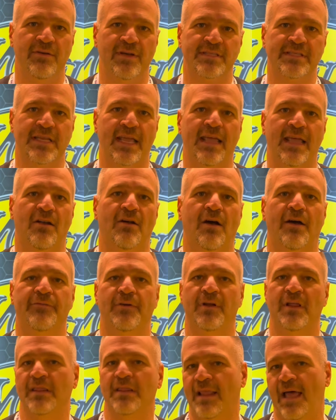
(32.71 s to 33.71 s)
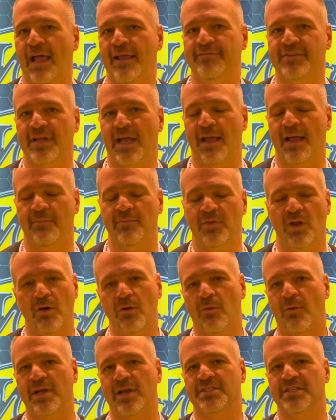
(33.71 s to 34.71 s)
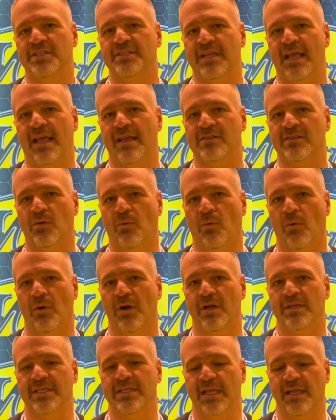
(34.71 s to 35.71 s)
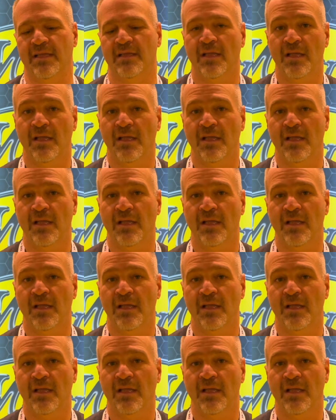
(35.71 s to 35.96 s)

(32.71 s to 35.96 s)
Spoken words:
USA and offer a lifetime, no questions asked warranty.